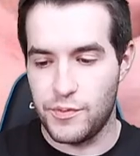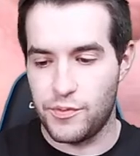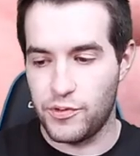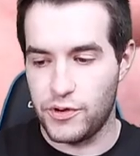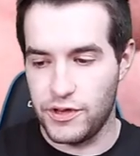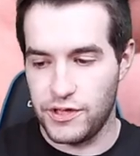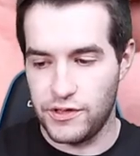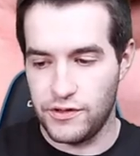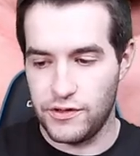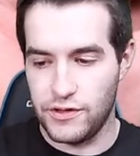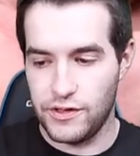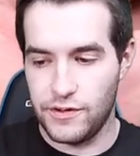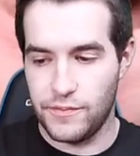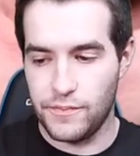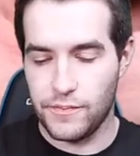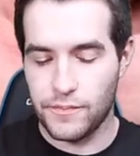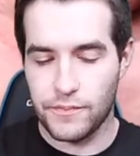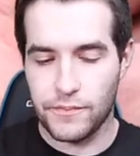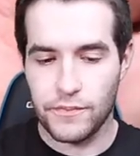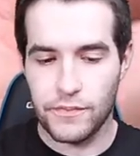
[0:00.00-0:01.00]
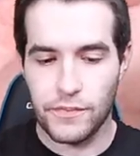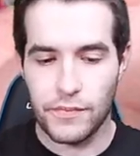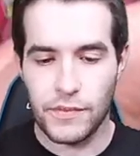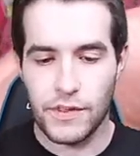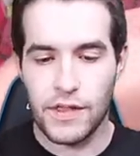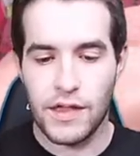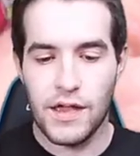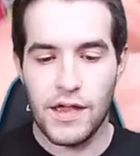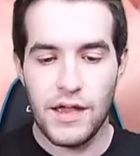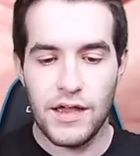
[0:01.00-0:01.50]
pretty good.
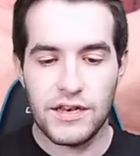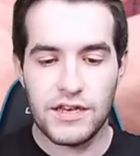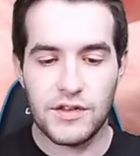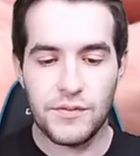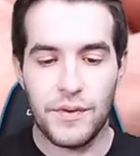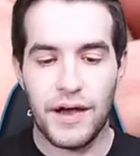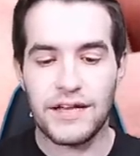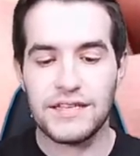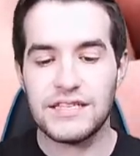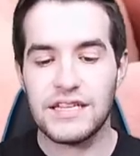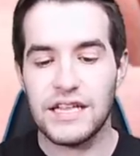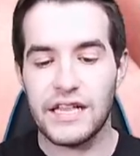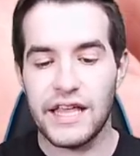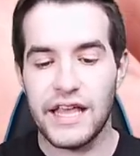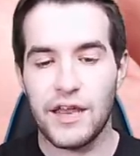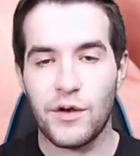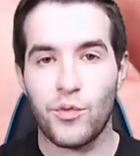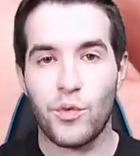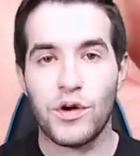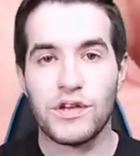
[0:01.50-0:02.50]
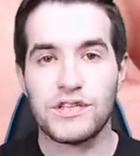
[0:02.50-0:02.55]
Demise of the Land